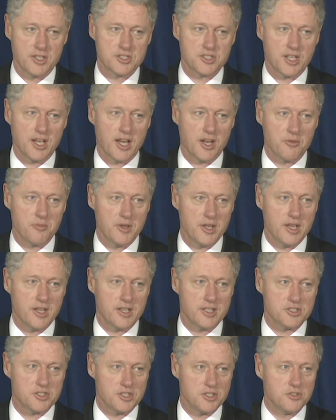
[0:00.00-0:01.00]
It's got to be an
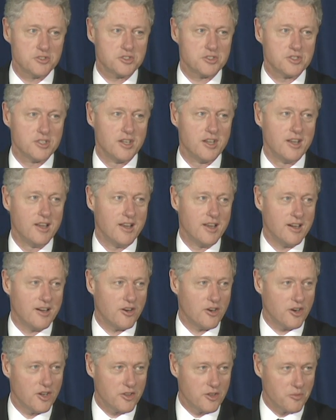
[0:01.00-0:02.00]
excuse
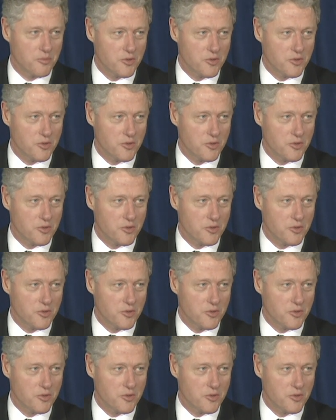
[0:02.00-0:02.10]
or the